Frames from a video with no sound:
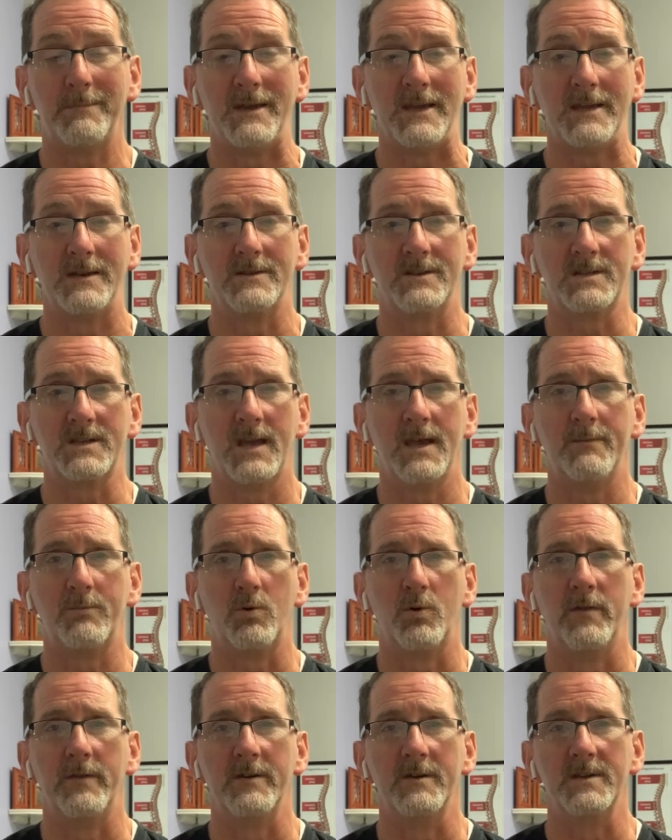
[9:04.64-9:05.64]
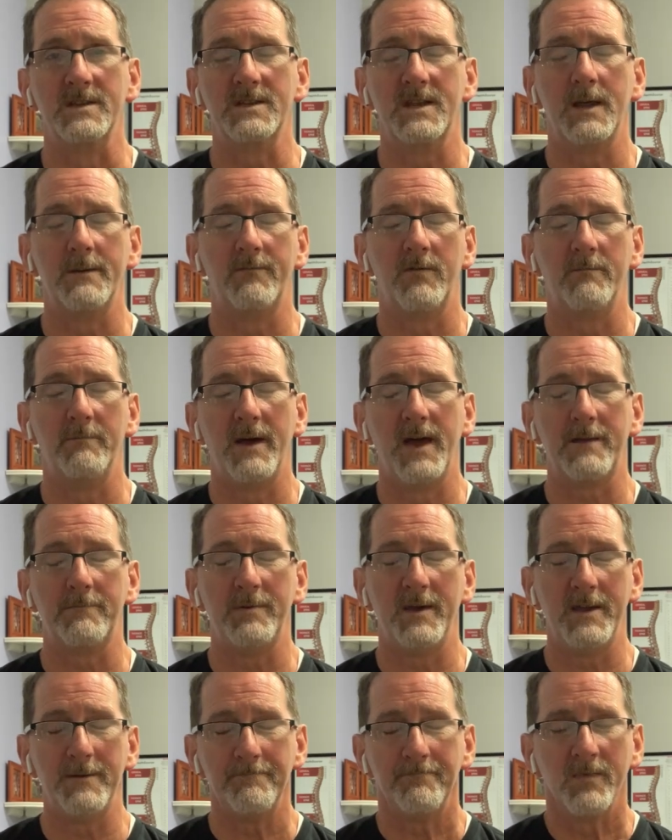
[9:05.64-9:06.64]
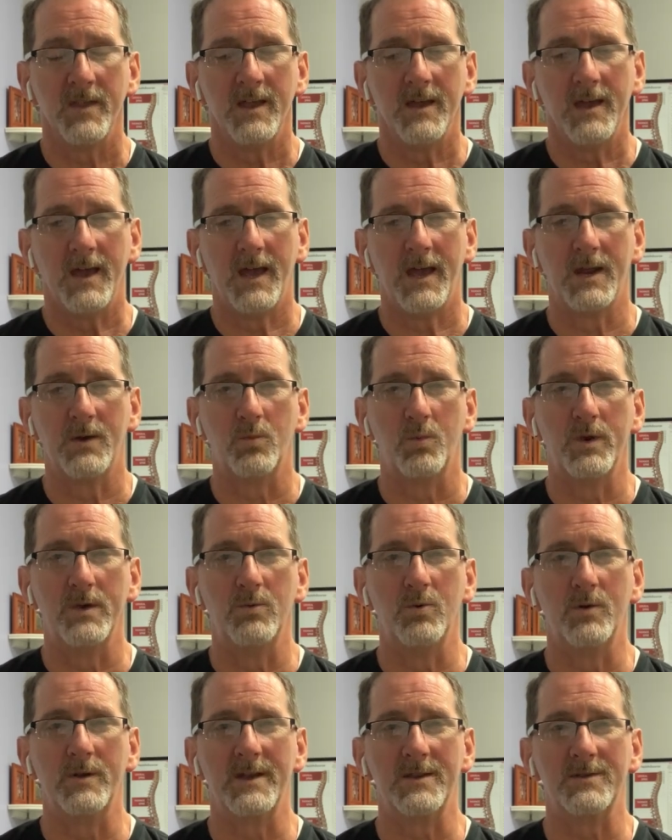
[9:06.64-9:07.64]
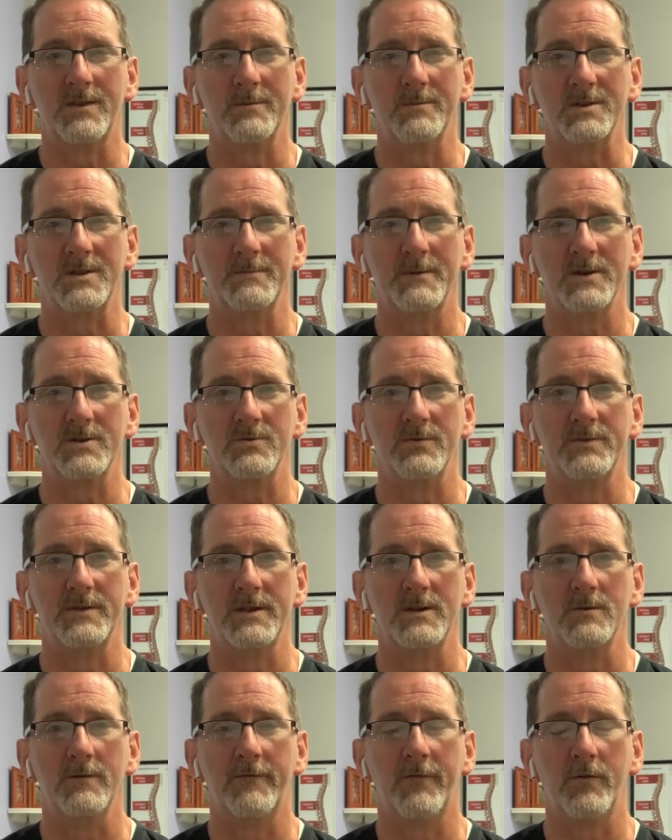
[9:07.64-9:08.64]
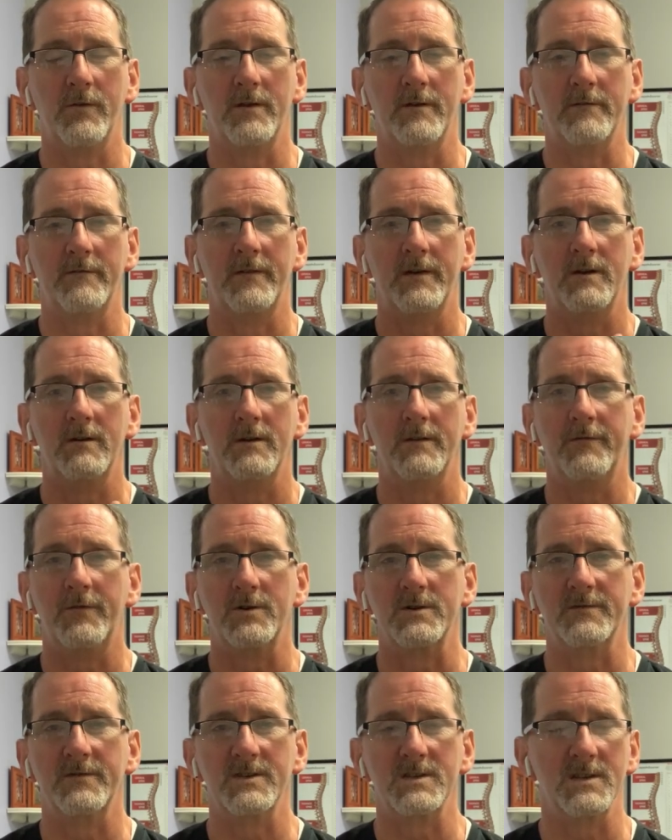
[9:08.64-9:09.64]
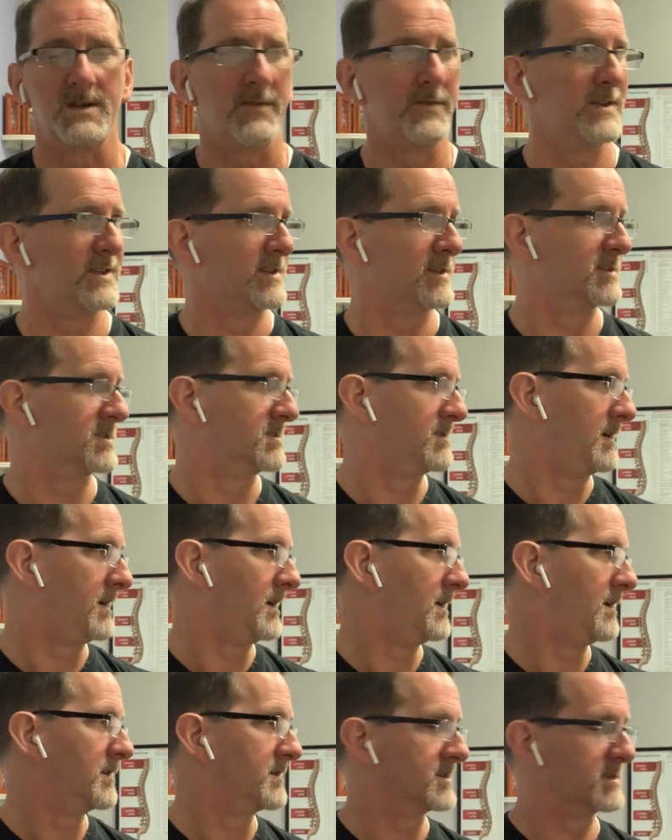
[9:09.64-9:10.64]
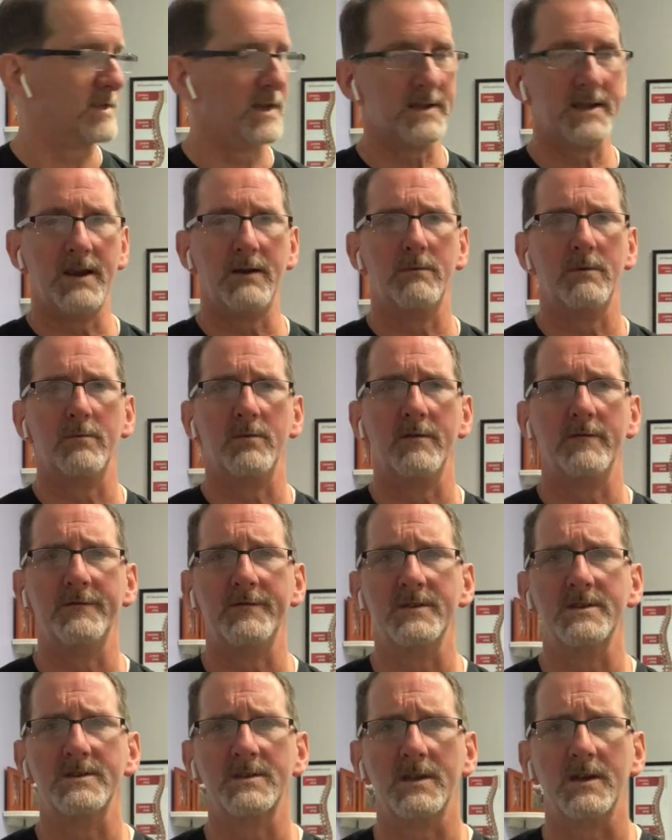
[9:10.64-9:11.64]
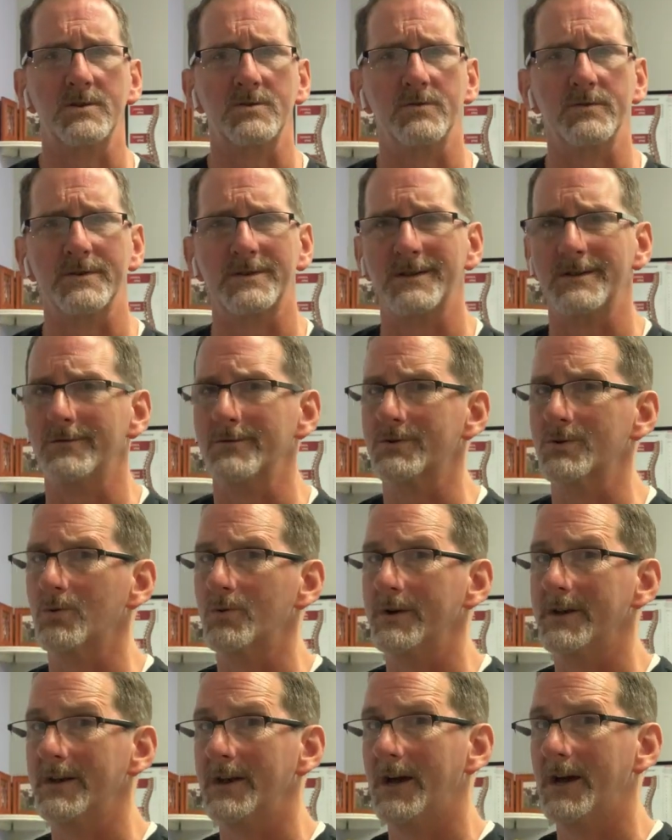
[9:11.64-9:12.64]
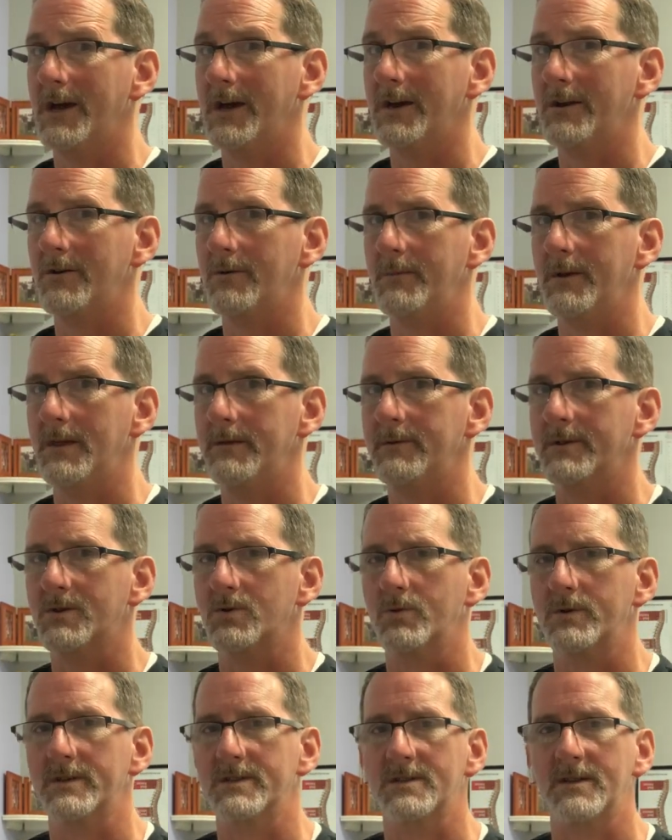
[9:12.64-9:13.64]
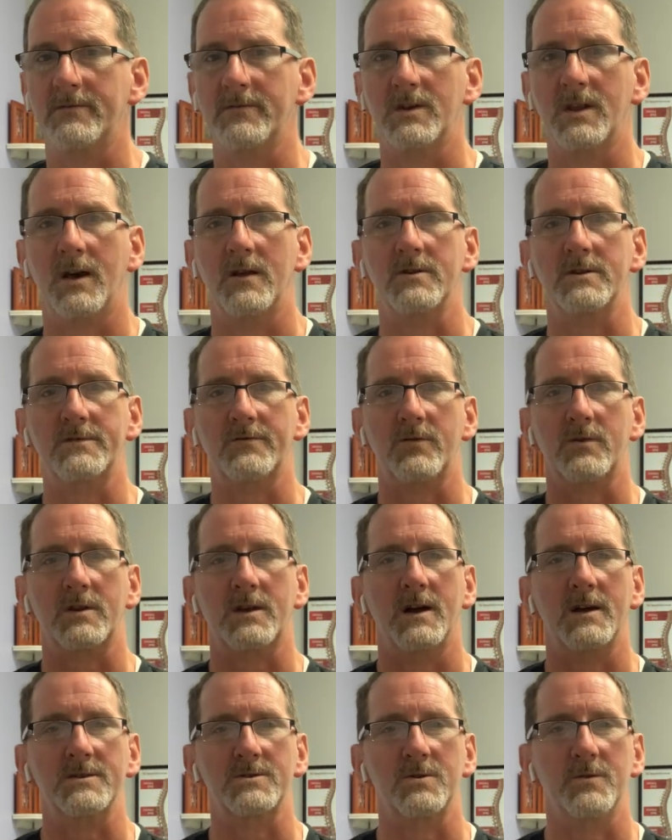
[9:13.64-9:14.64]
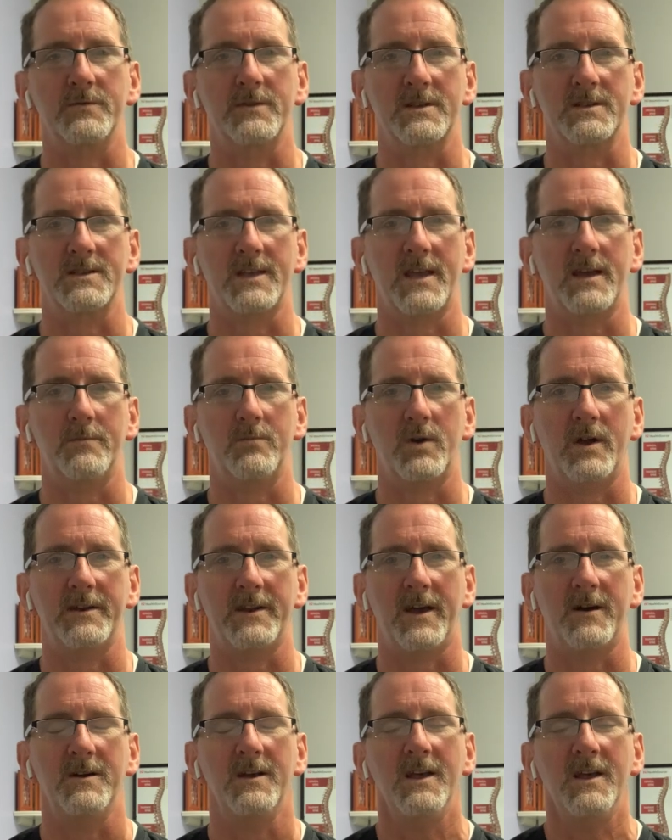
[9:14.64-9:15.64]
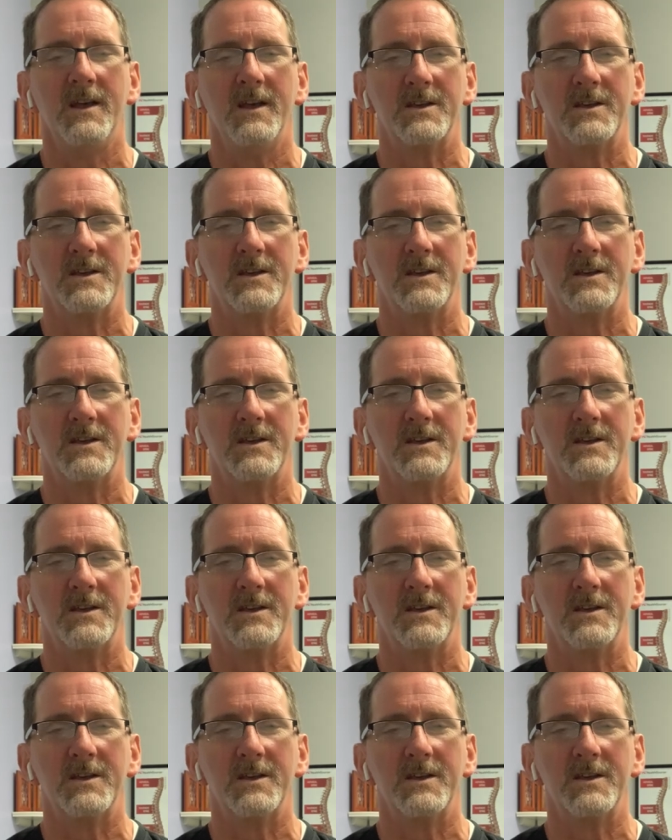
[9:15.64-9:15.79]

pain escape, or the escape from back pain, and we will get them a special deal for their very first visit. I think it's, honestly, I can't remember the fee schedule. It's either $29 or maybe $27 for a consult and exam right now.